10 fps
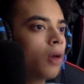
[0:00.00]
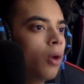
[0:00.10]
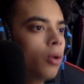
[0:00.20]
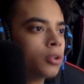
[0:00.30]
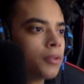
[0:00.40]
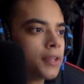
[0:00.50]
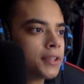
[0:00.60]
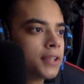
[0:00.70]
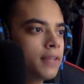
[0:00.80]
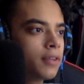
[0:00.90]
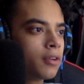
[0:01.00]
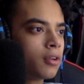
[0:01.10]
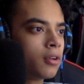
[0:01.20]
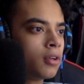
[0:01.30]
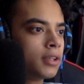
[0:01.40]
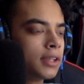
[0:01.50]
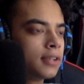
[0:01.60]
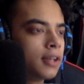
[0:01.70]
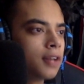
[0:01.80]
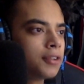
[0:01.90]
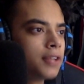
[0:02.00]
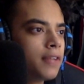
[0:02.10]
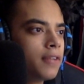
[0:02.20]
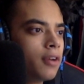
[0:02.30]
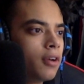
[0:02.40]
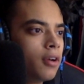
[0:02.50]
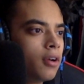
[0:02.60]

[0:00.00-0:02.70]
Oh, something is saving her. Is that a doctor saving her?